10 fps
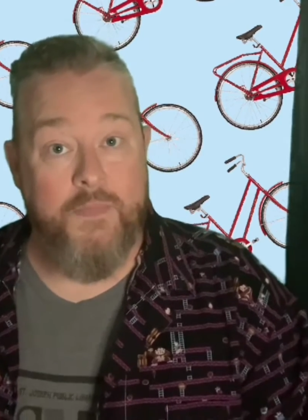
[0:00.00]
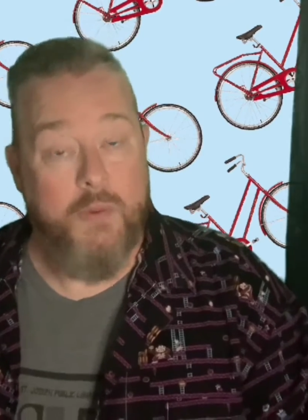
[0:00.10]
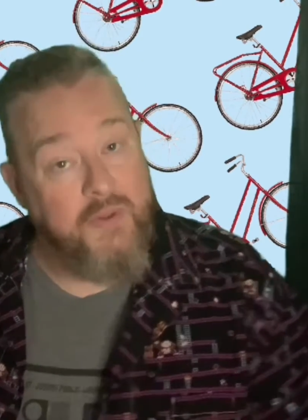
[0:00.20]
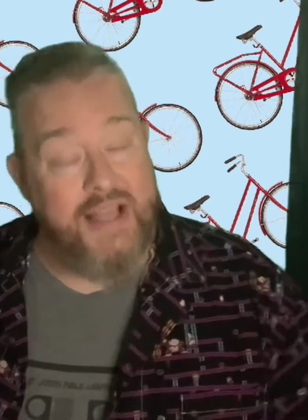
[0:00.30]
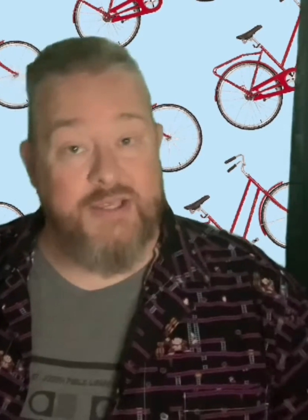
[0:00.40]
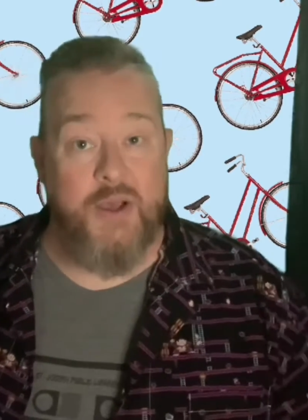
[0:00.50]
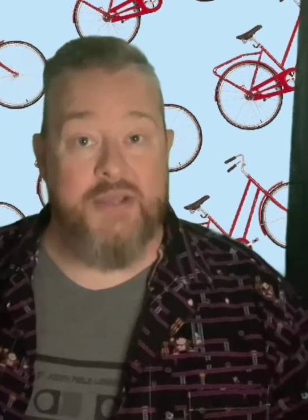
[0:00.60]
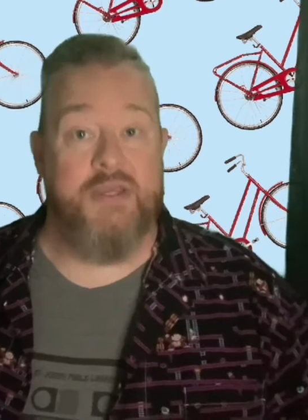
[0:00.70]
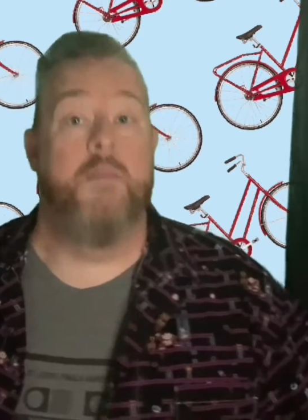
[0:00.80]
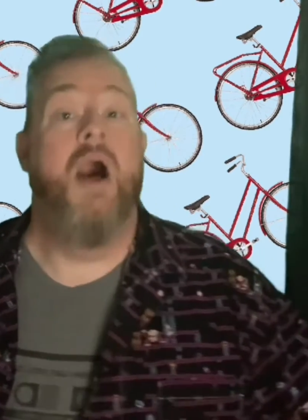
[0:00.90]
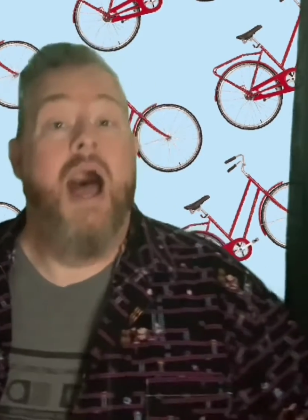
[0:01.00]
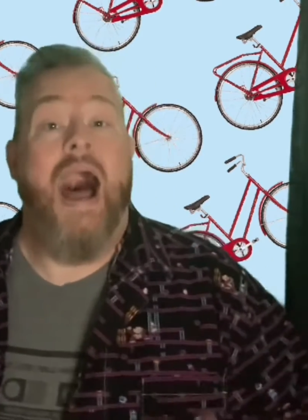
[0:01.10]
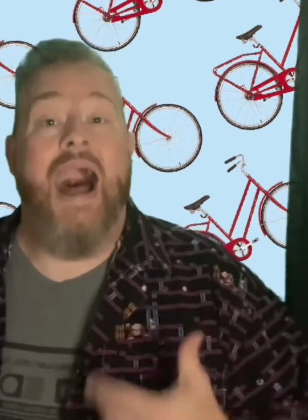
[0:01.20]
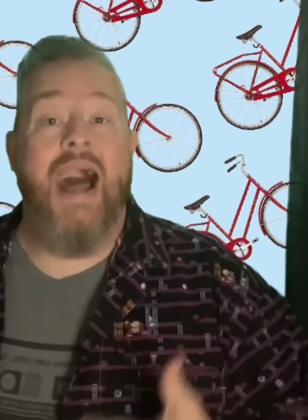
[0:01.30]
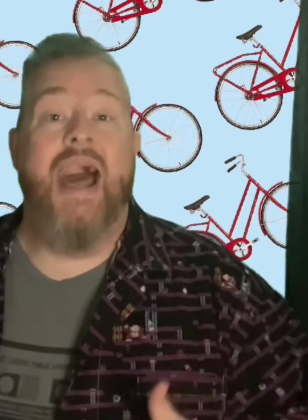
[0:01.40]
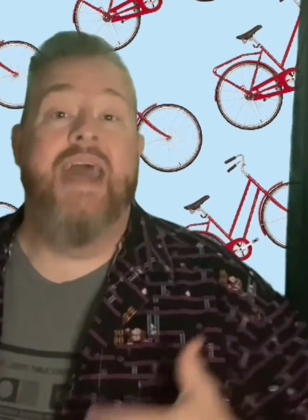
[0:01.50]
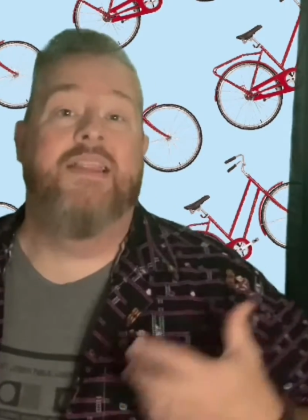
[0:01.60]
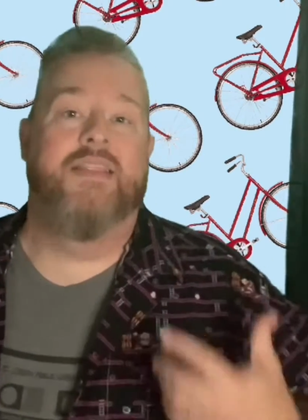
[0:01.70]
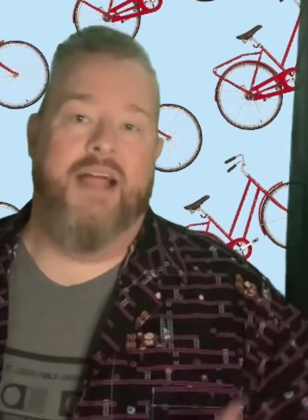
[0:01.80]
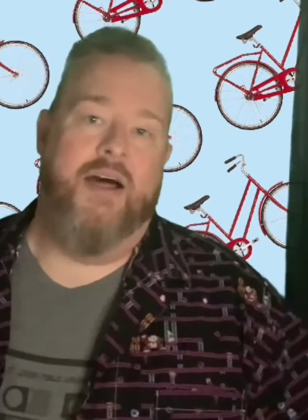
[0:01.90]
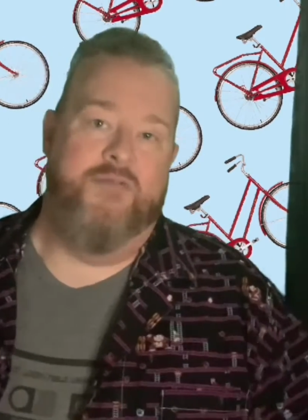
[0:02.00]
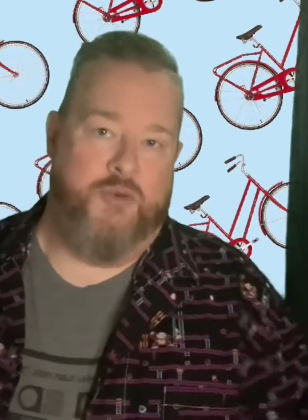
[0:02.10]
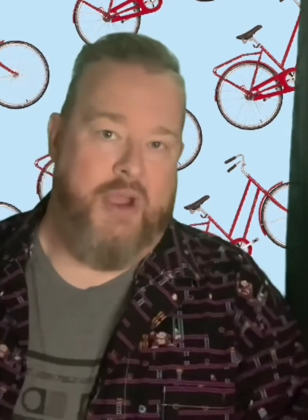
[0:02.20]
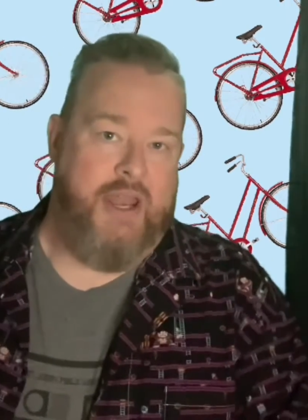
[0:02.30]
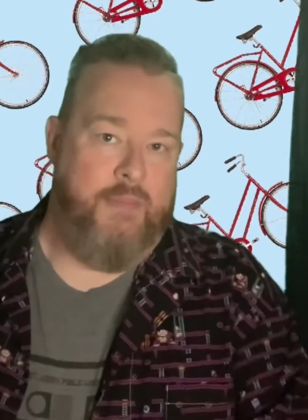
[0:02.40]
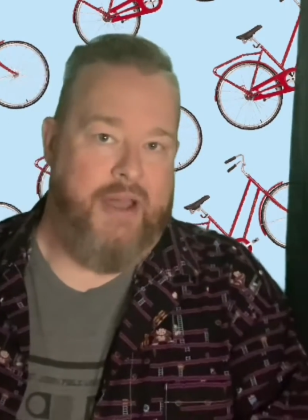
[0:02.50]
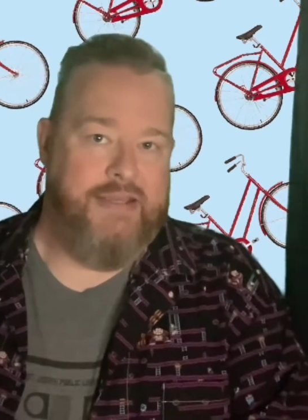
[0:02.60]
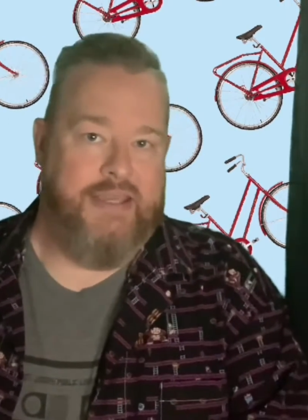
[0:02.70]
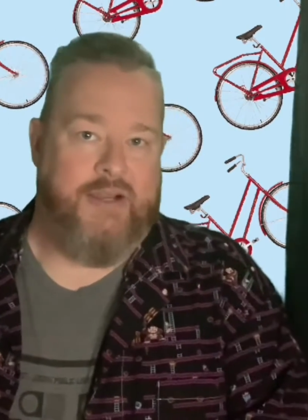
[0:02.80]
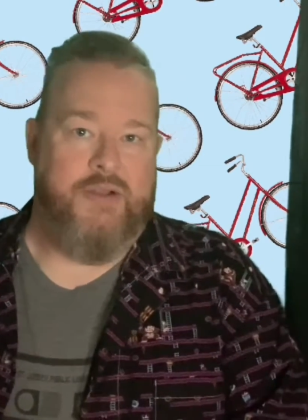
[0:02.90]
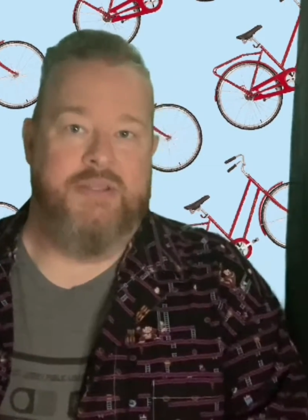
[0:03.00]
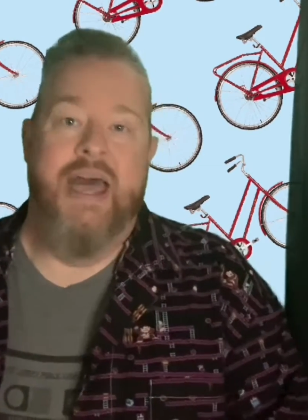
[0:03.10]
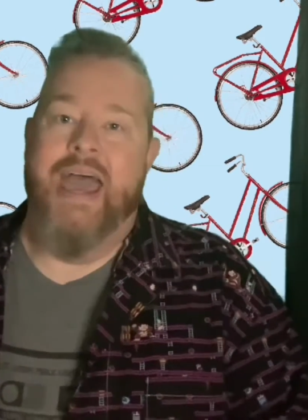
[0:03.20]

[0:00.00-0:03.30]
Well, that's awesome. I loved riding bicycles.